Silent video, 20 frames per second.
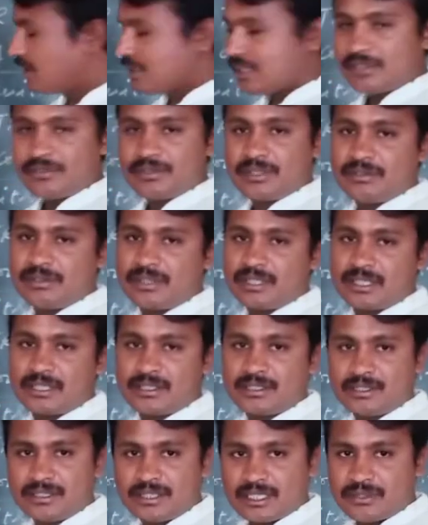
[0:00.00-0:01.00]

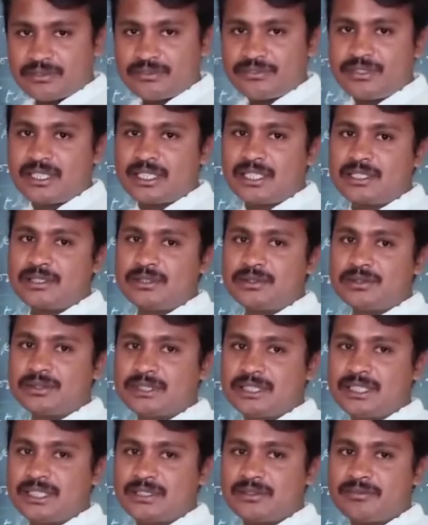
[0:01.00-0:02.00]
However, now we are
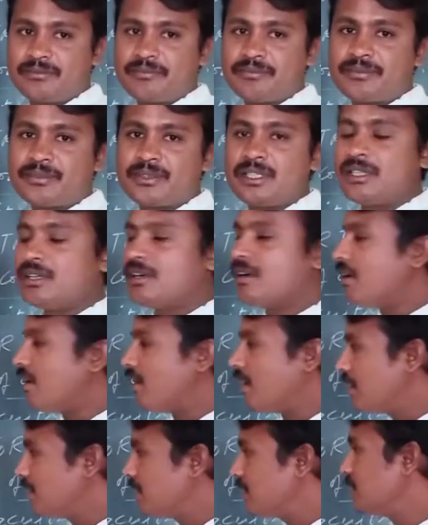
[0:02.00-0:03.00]
using
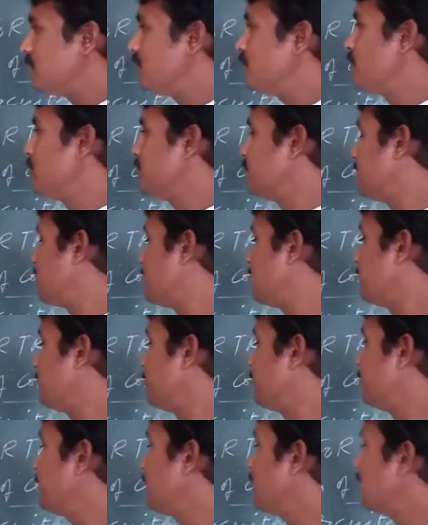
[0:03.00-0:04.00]
all
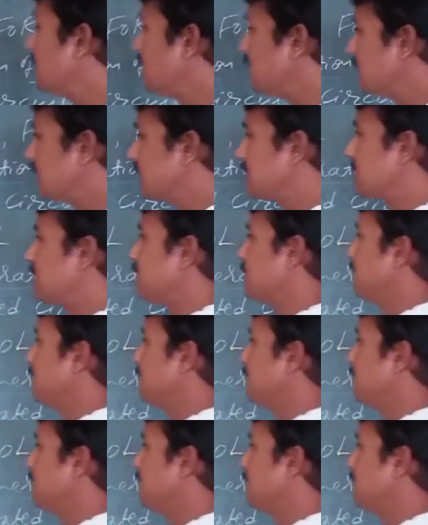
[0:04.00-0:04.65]
those discs